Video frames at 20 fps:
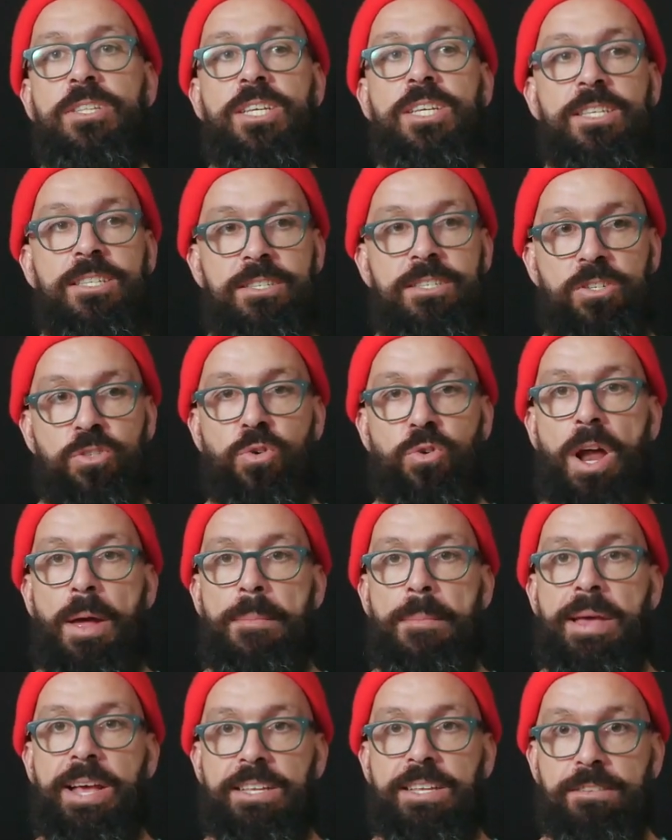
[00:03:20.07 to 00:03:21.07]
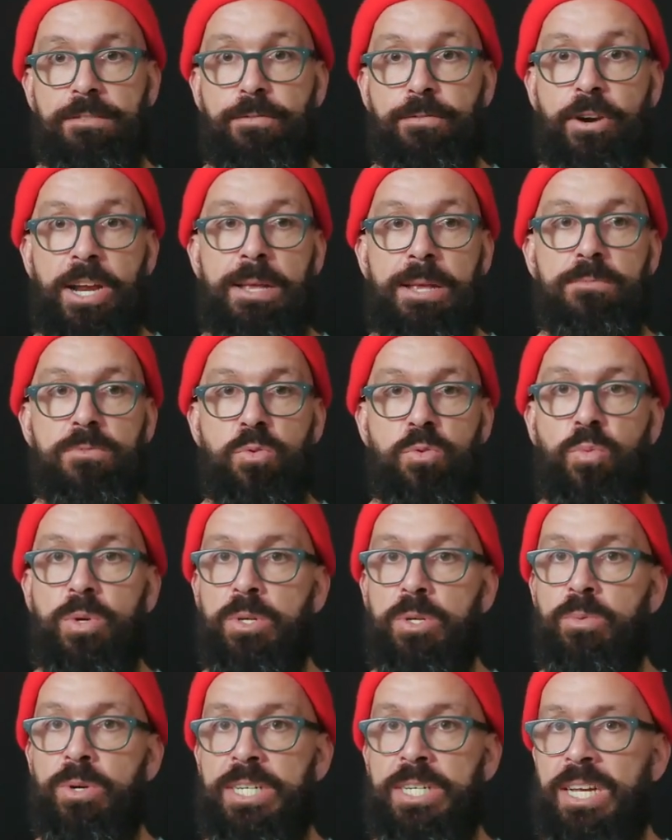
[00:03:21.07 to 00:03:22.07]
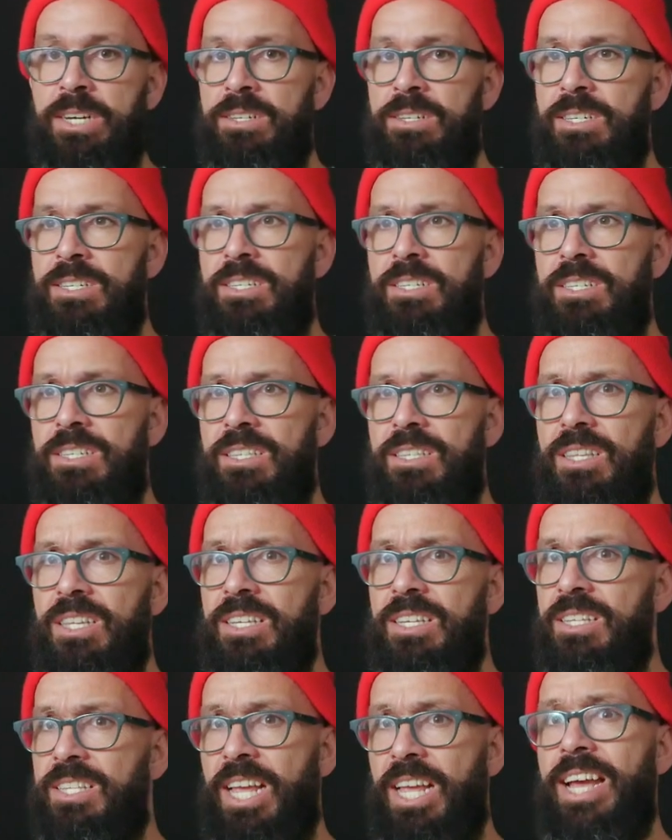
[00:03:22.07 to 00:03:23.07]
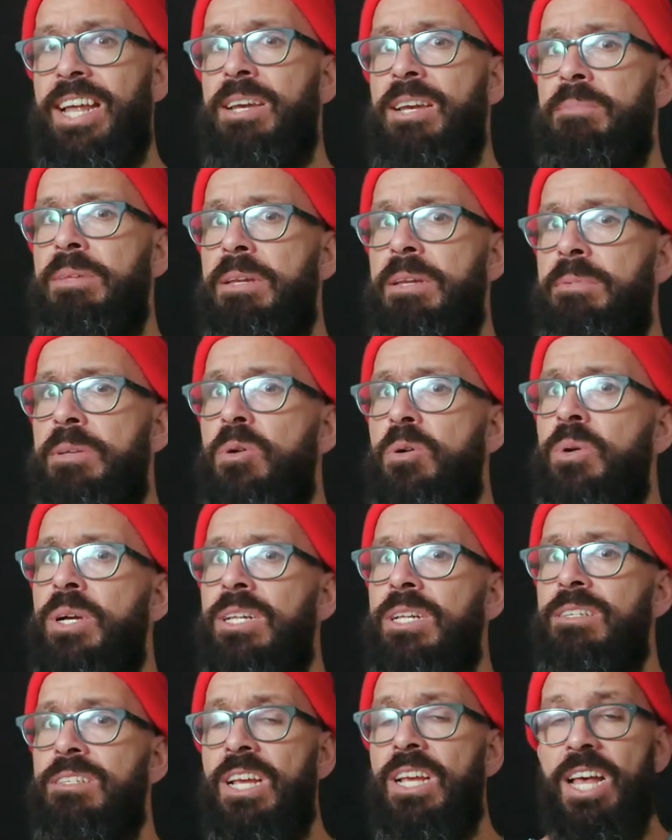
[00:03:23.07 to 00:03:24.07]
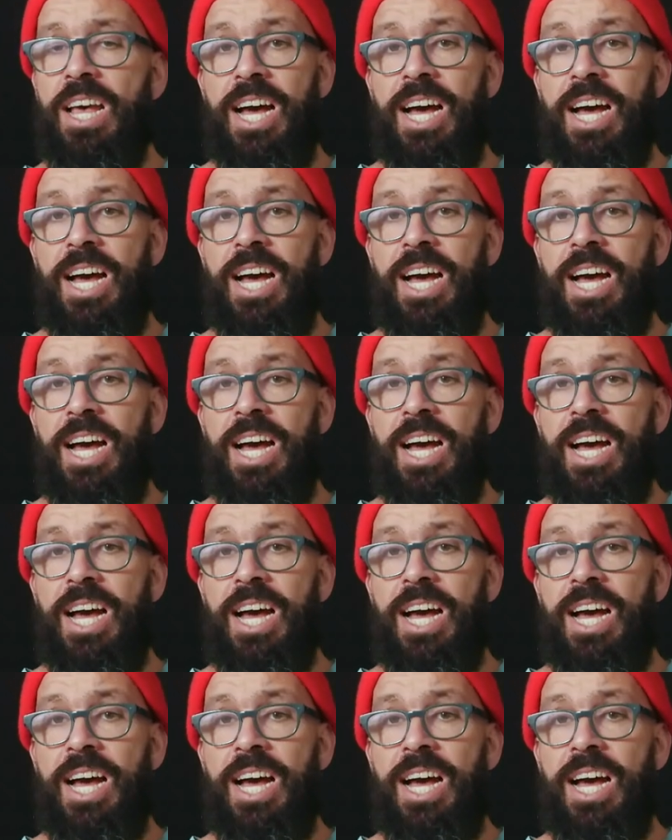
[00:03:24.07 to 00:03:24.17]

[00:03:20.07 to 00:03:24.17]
these Trimax frames with 110mm wheels